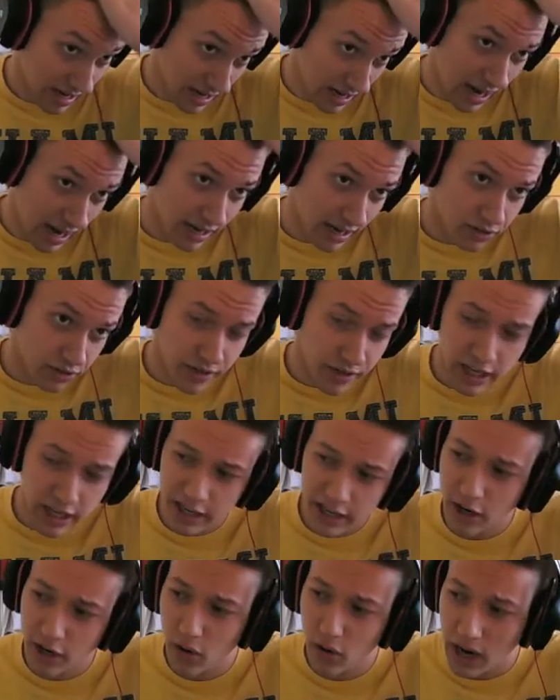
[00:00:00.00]
don't really
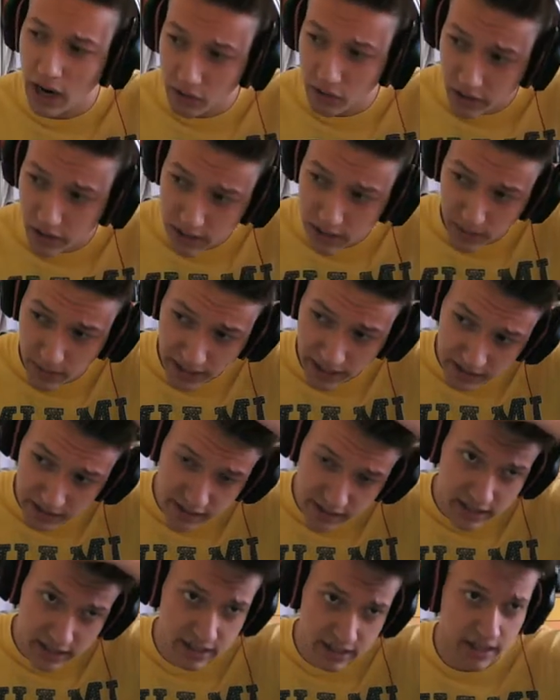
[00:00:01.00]
know how to explain
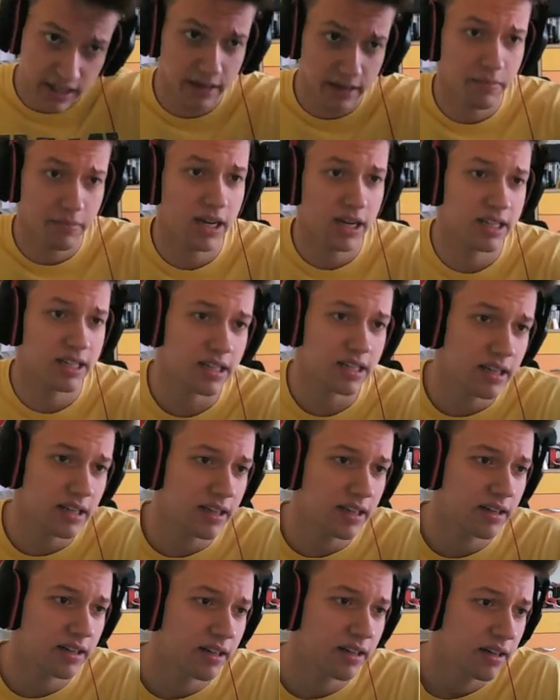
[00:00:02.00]
this team because
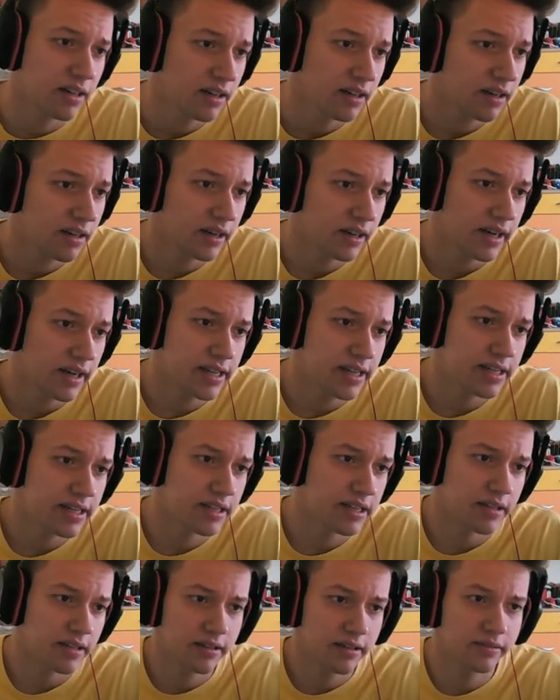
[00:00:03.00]

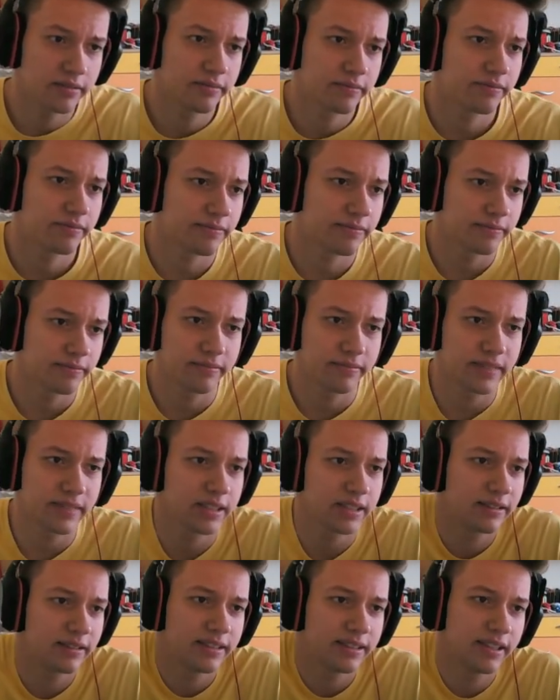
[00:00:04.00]
it's
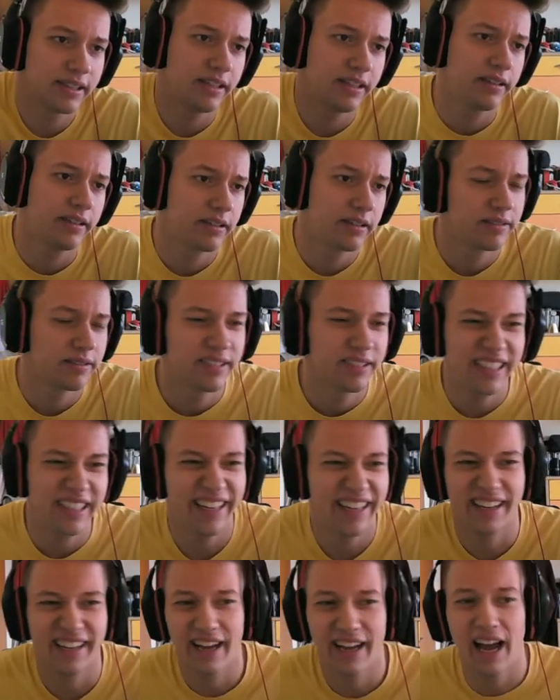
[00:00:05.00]
I
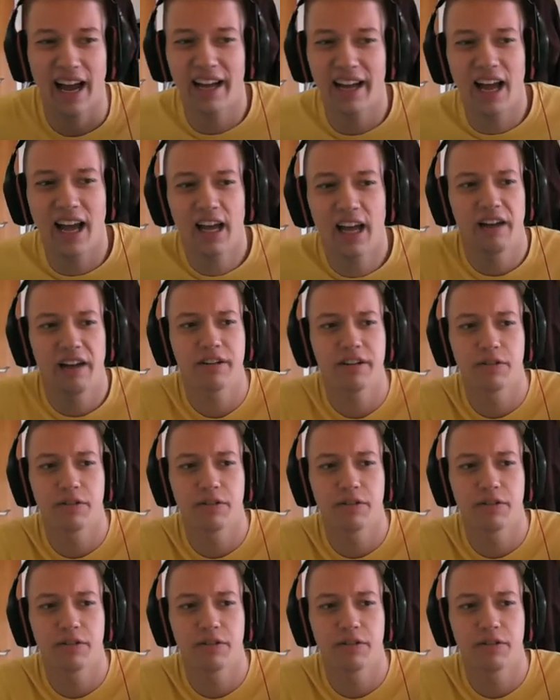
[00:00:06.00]
haven't